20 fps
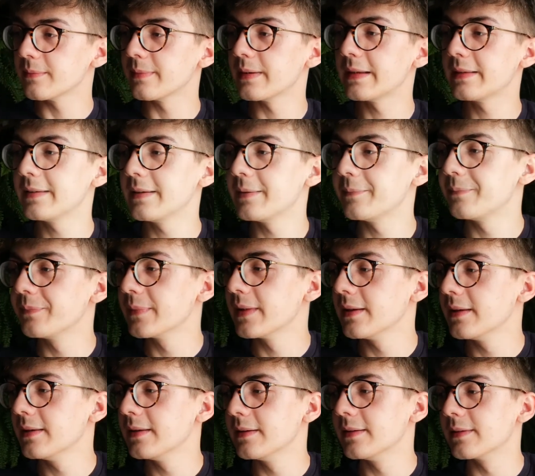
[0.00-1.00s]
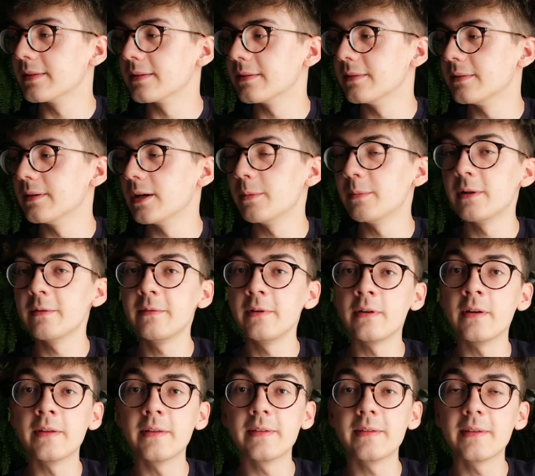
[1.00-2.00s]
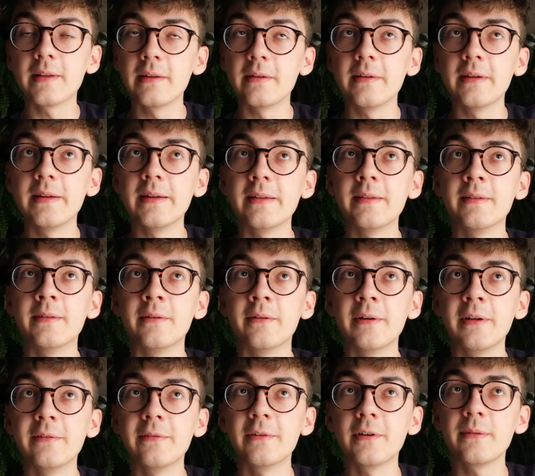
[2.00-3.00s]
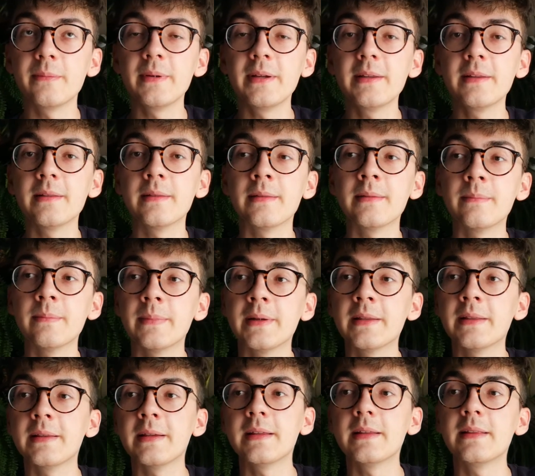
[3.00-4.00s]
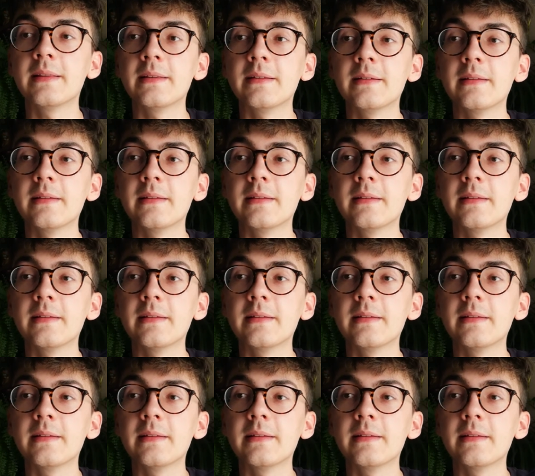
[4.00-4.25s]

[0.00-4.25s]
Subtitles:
But yeah, so Amalfi Sunray is ruined for me, but that